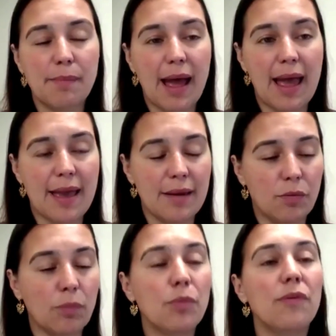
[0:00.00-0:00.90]
by
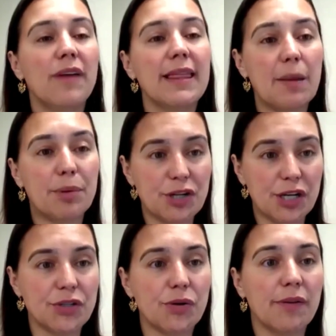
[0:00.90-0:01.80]
removing that
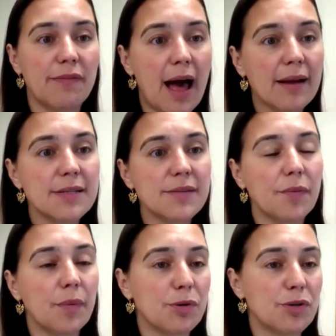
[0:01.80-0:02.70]
progesterone effect
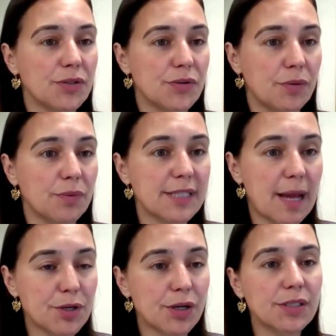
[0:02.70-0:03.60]
from the progesterone
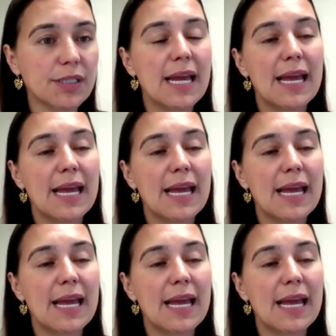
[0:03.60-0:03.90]
receptors,